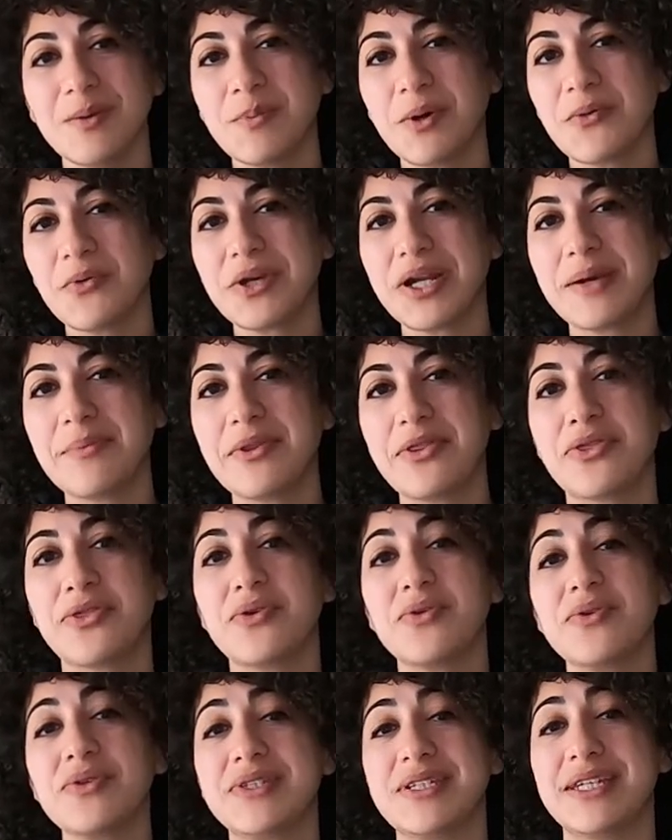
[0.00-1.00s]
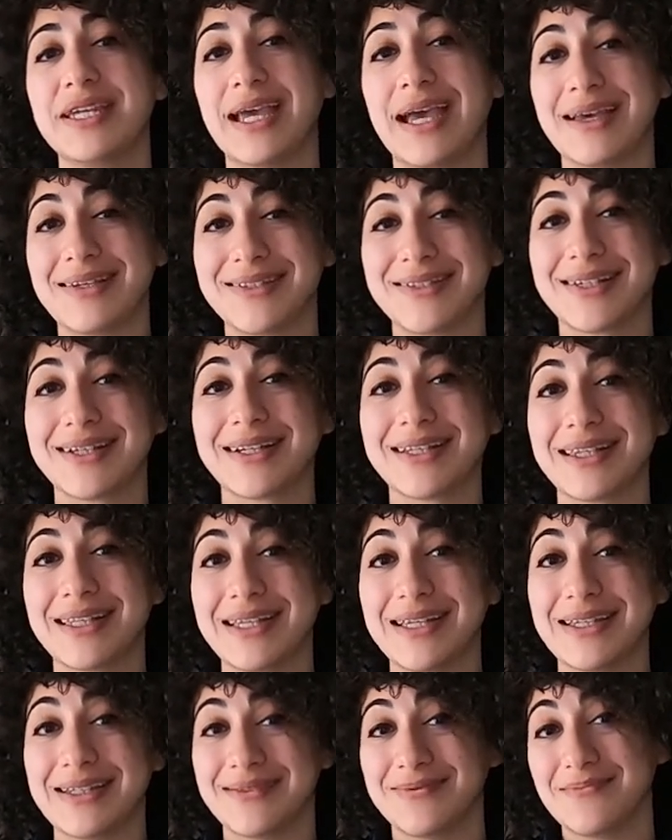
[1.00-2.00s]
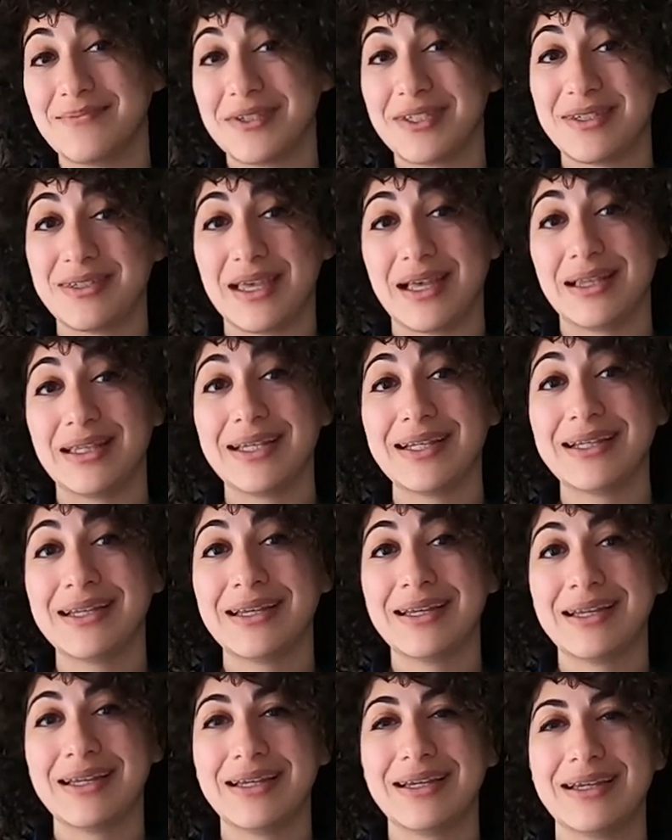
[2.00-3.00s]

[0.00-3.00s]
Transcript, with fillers: But when I'm enthusiastically selling